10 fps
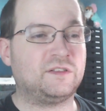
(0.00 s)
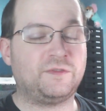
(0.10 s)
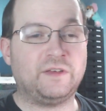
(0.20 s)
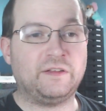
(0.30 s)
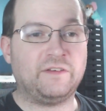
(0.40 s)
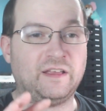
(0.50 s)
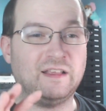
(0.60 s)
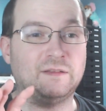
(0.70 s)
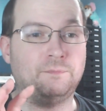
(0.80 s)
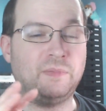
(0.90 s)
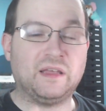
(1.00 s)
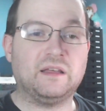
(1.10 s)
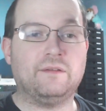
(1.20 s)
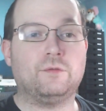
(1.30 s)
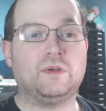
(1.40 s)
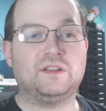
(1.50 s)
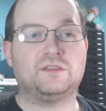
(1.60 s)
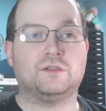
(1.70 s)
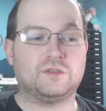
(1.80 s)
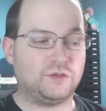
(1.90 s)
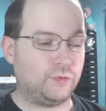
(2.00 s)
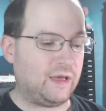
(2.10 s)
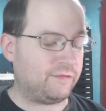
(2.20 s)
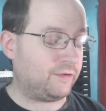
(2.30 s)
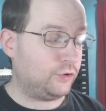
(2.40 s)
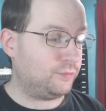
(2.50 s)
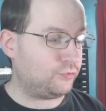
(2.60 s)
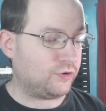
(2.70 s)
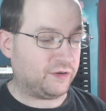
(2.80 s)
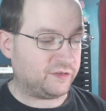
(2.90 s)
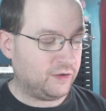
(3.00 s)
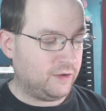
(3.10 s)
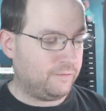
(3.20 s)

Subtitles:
just think of it as bigger giveaways, because I do have a good prize